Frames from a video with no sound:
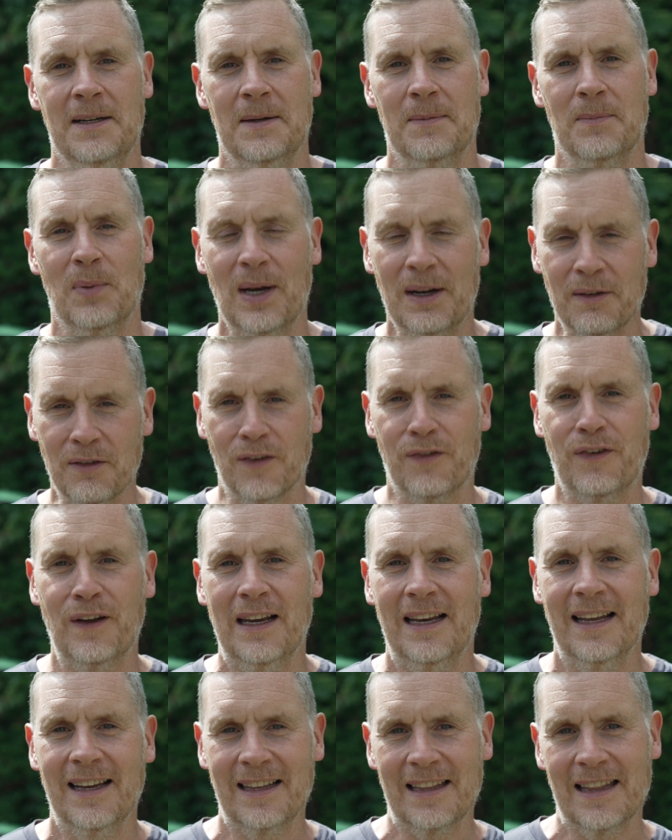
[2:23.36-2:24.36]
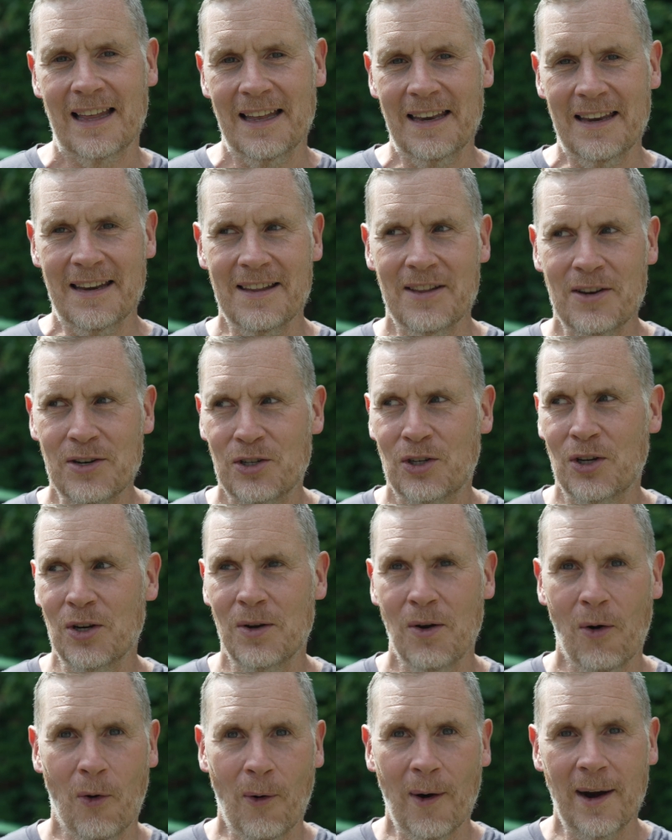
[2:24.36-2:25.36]
But I have a feeling that there
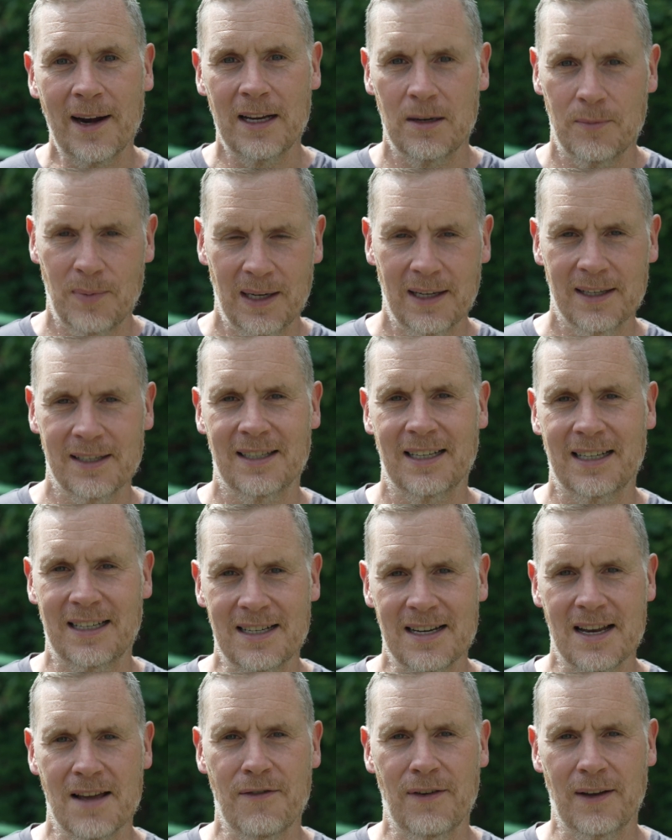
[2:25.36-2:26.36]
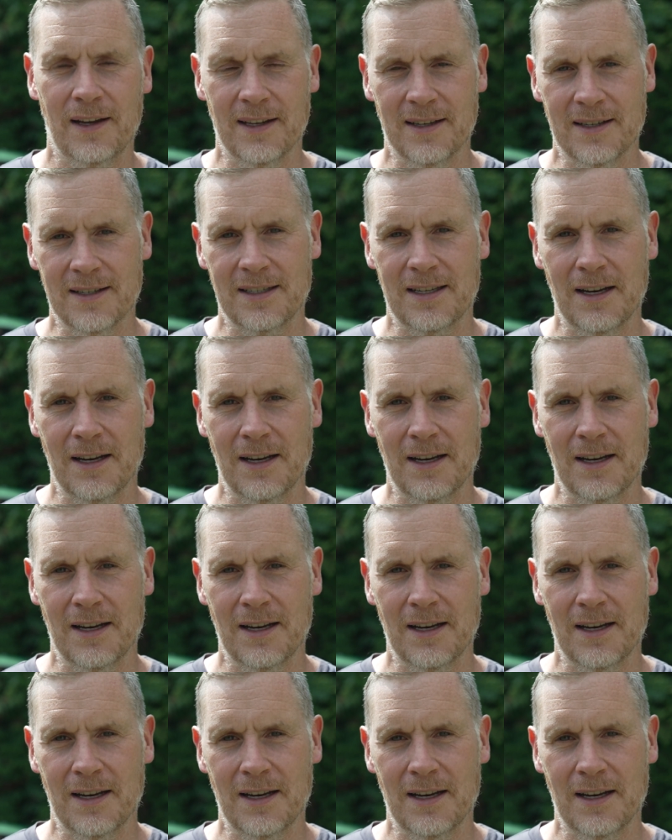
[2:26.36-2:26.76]
should already be a significant